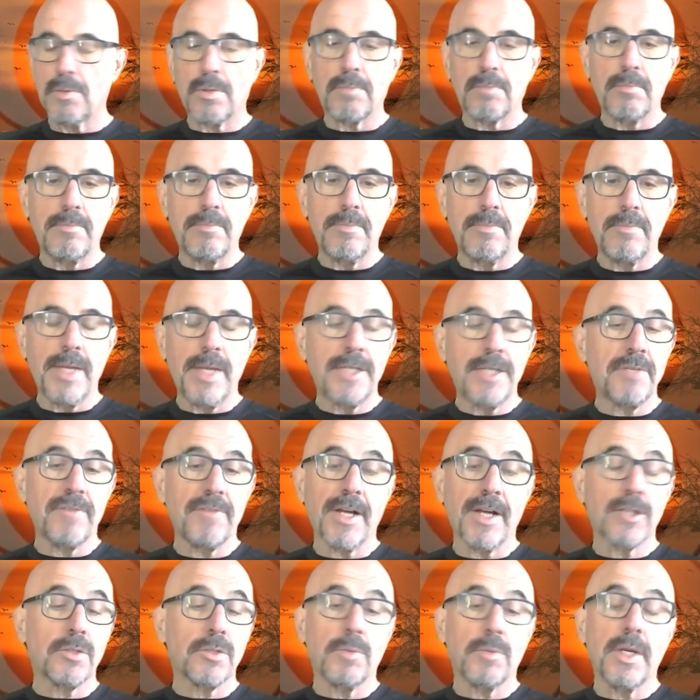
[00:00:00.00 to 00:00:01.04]
or
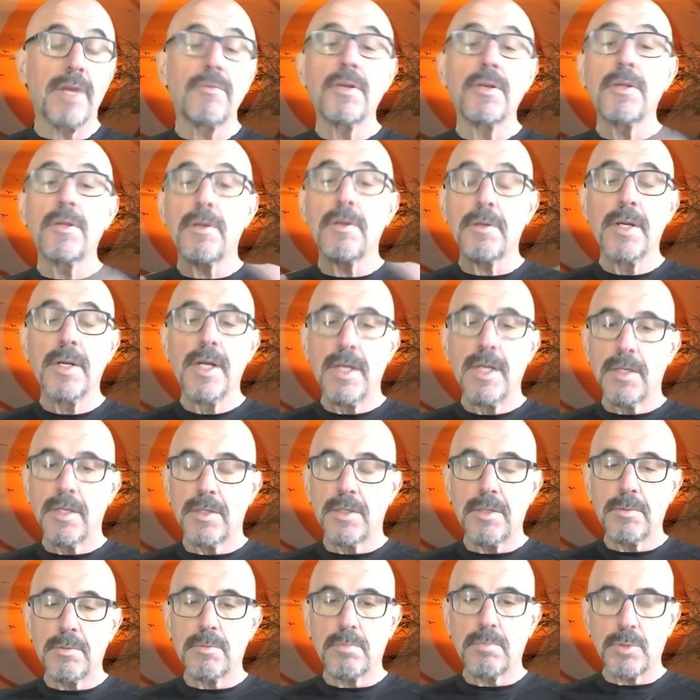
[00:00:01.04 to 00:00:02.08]
manufacturing, whatever
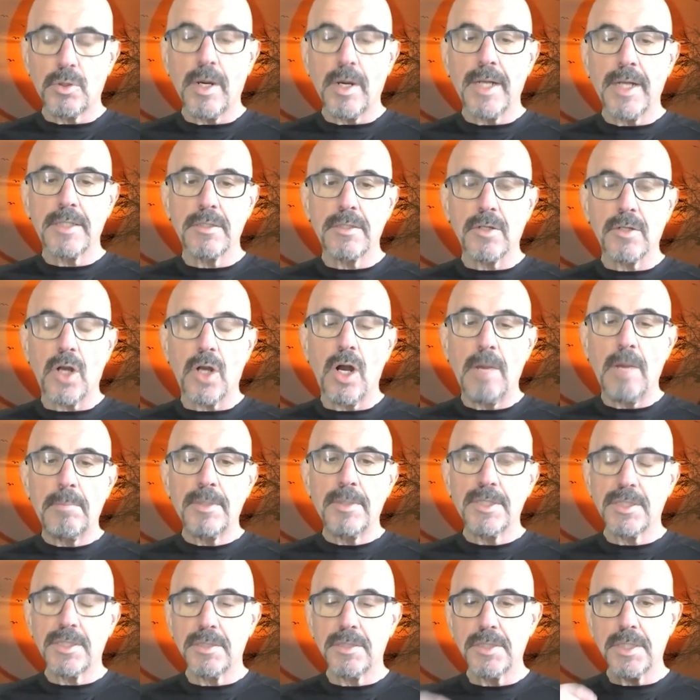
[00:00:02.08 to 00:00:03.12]
they're trying to
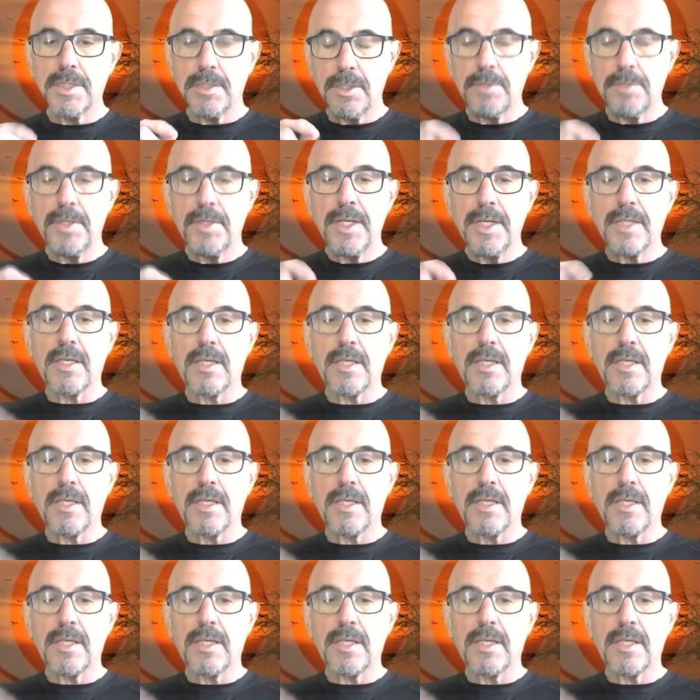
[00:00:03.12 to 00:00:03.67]
accomplish, there's a unique